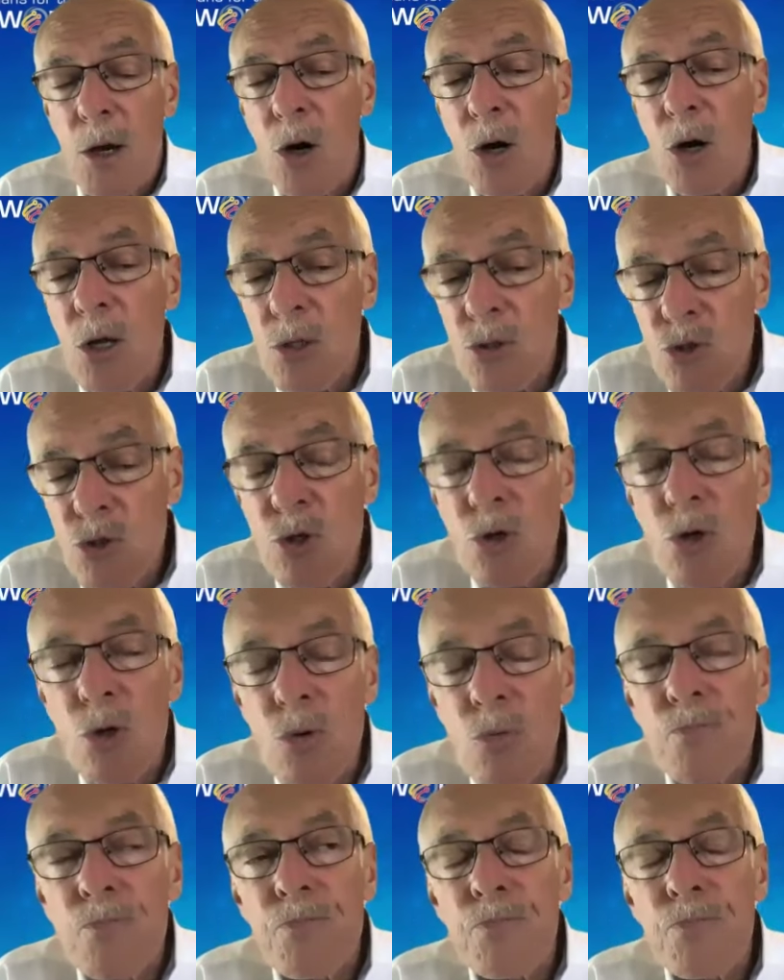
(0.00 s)

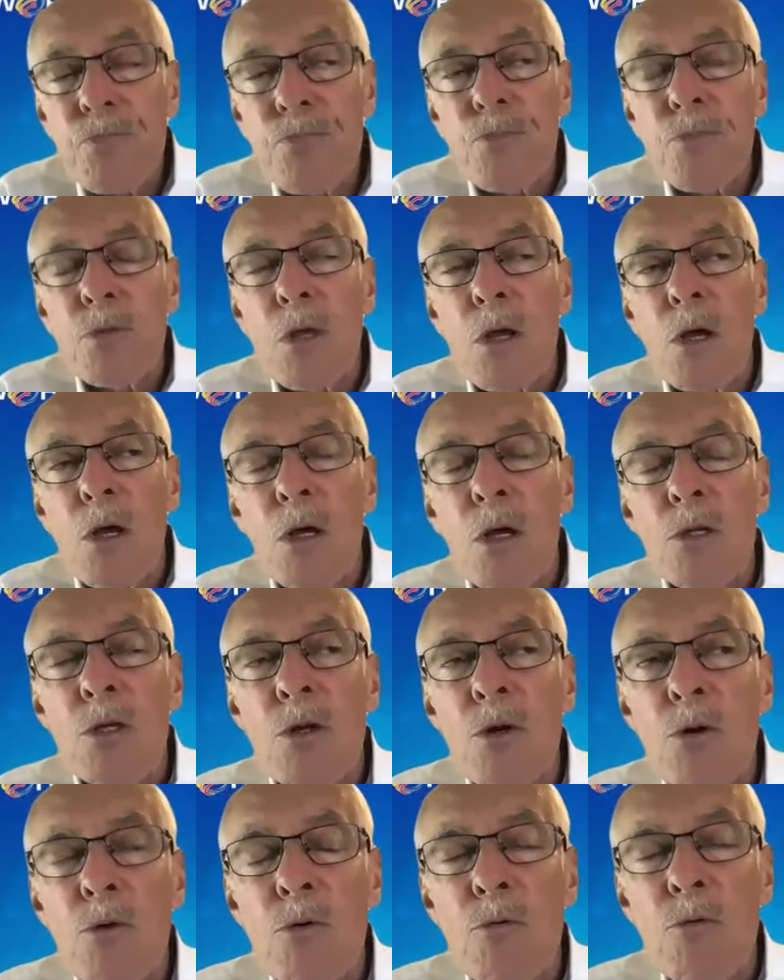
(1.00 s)
Also,
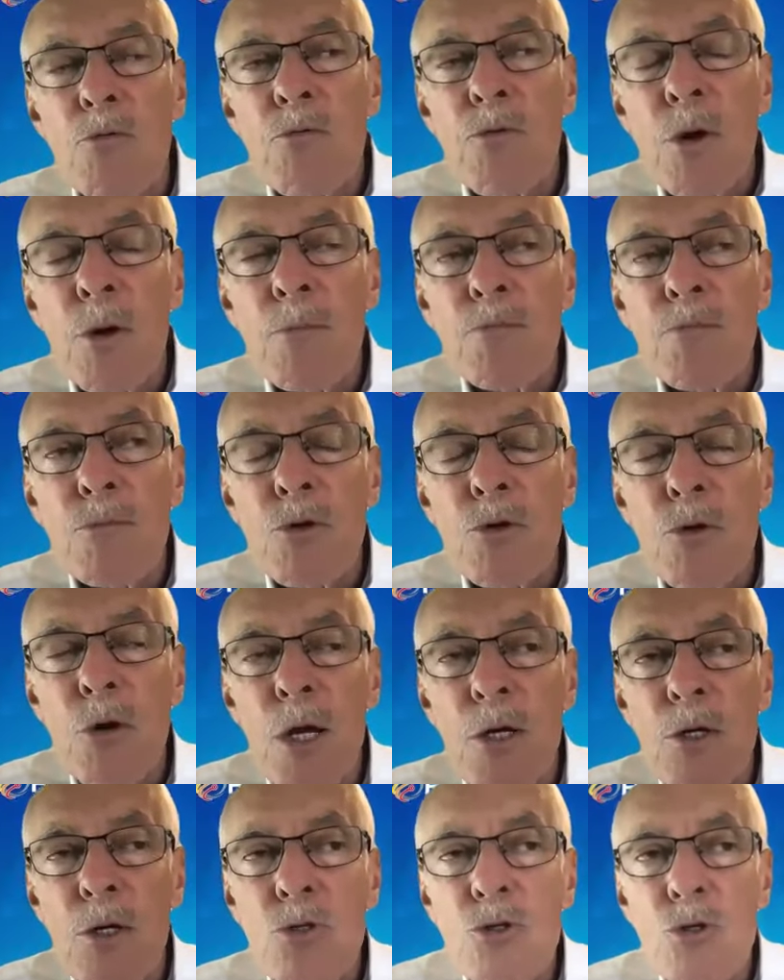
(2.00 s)
from your
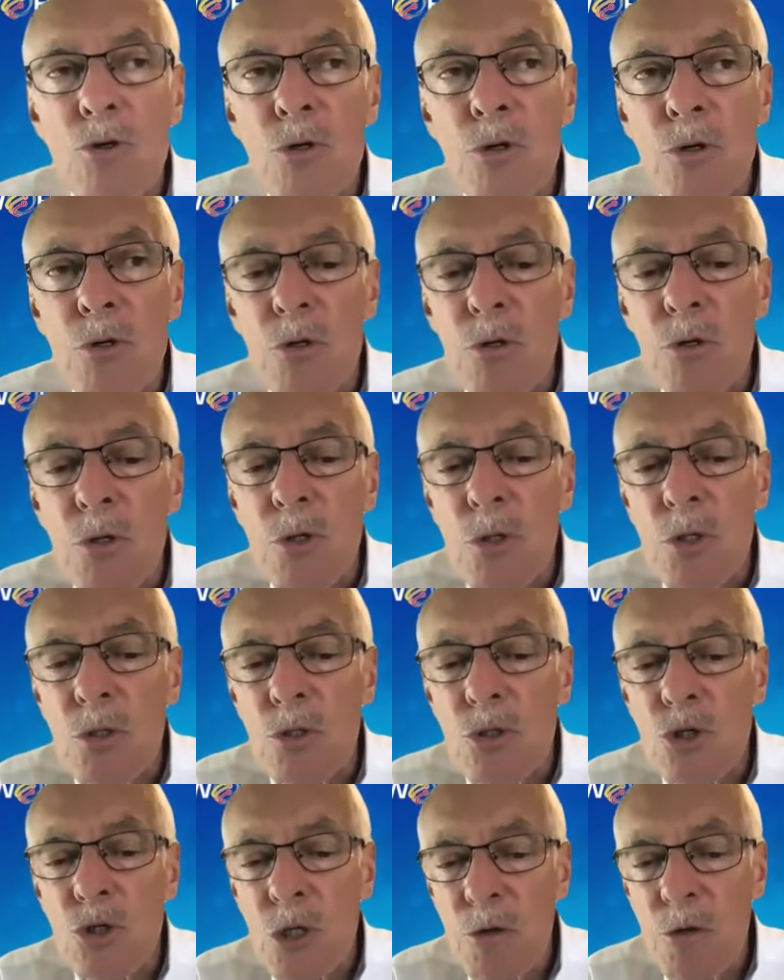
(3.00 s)

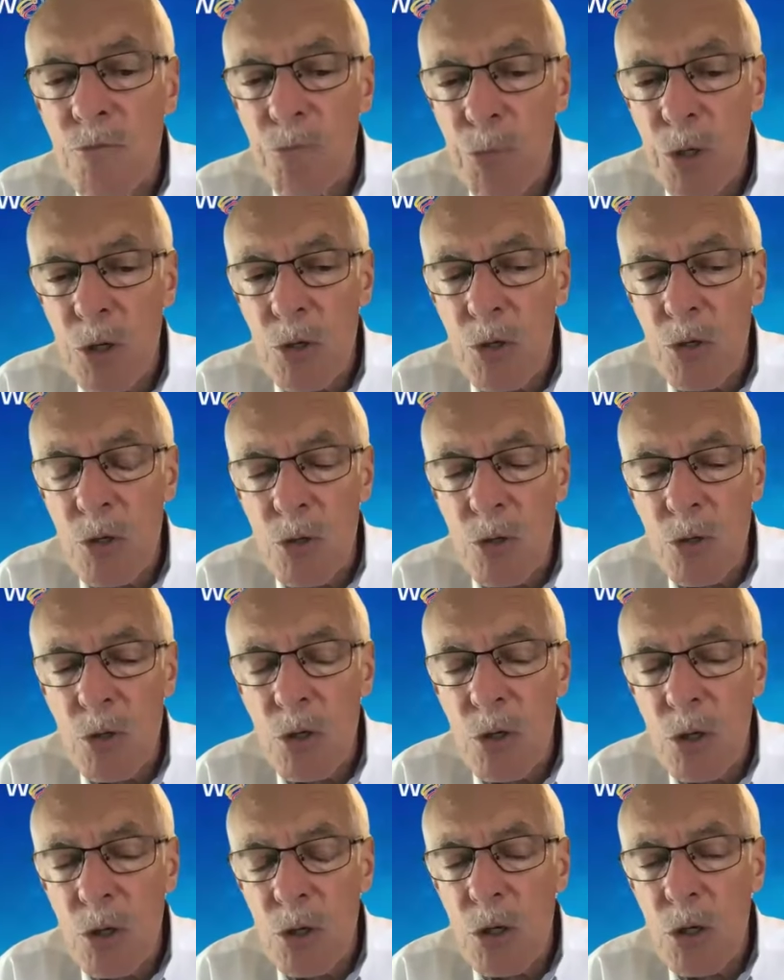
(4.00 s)
editor-in-chief, Peter,
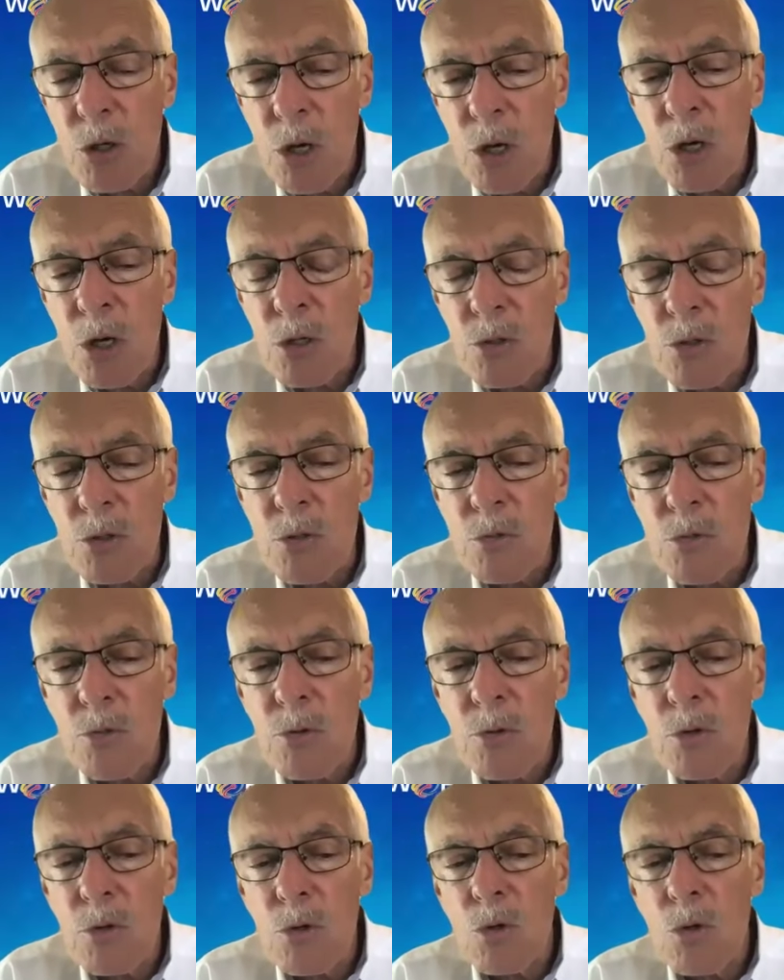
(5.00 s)
uh,
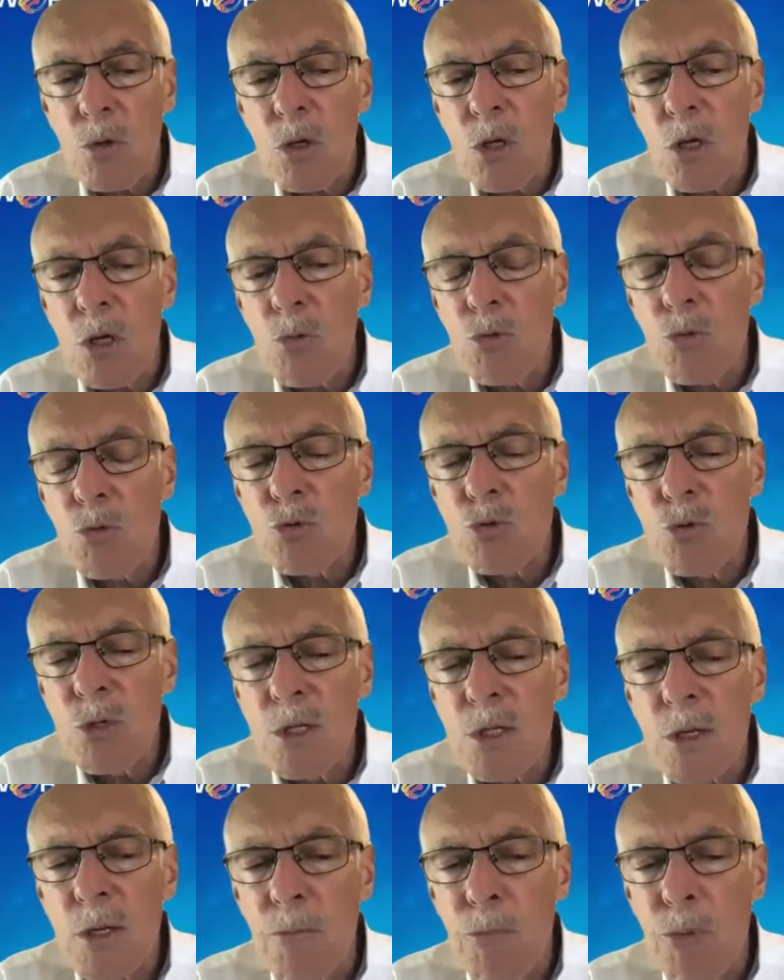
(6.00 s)
it was
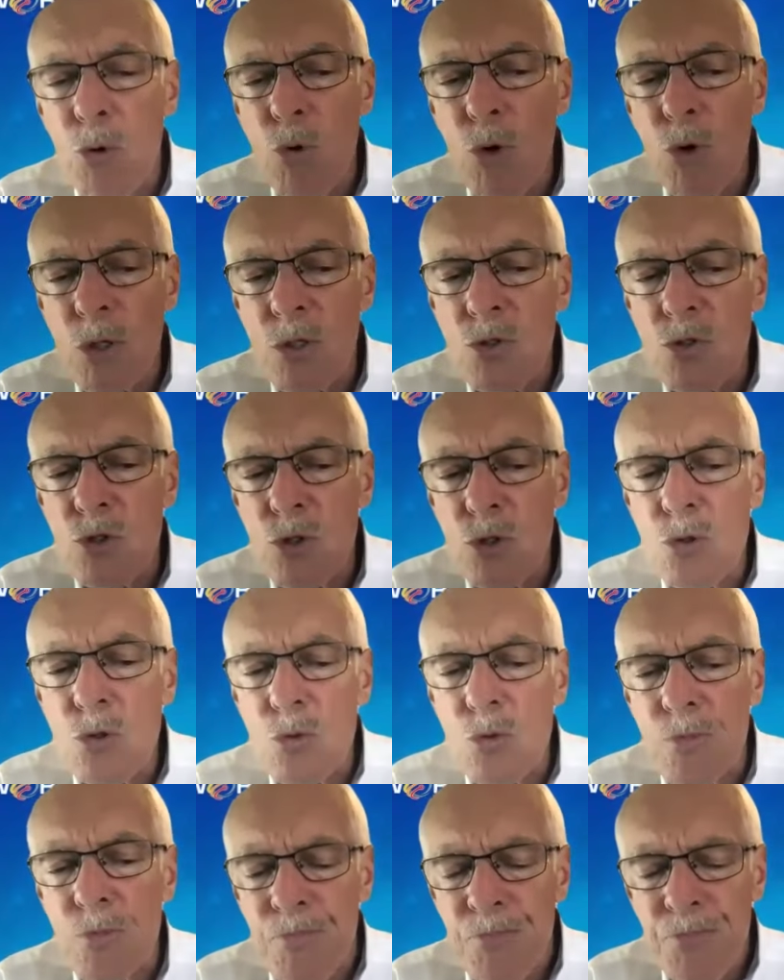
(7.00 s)
really important
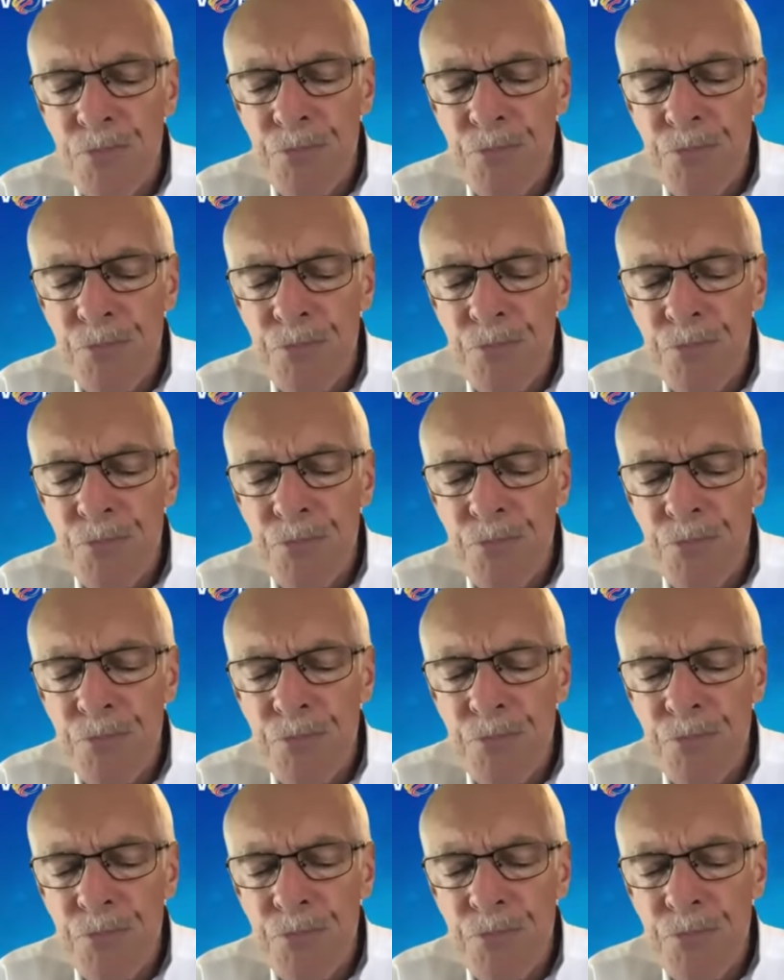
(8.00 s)
to